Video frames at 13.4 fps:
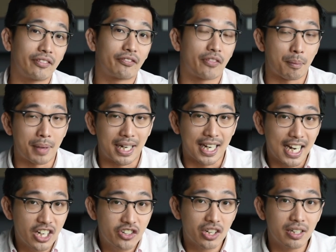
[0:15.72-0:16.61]
it from an
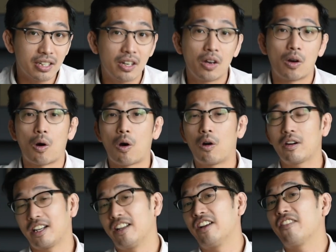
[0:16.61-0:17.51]
agent
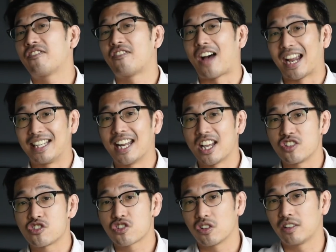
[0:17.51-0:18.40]
or a
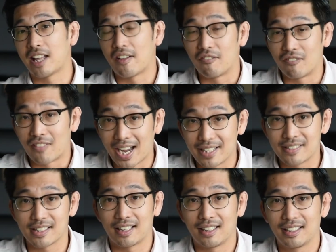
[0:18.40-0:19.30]
financial
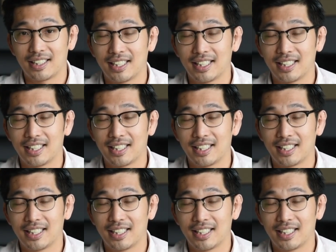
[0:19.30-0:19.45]
advisor.